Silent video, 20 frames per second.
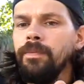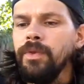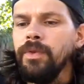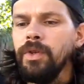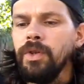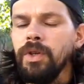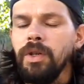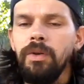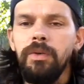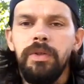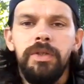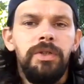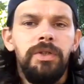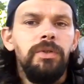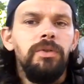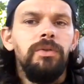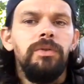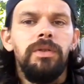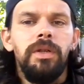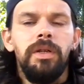You can always
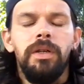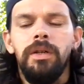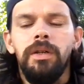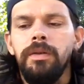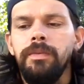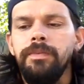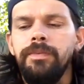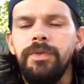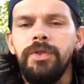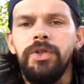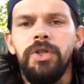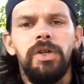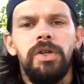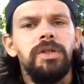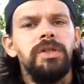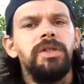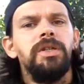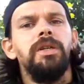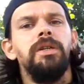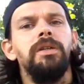use
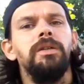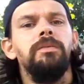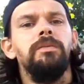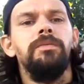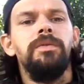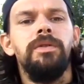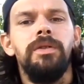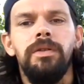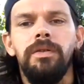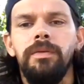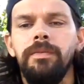Charge TMs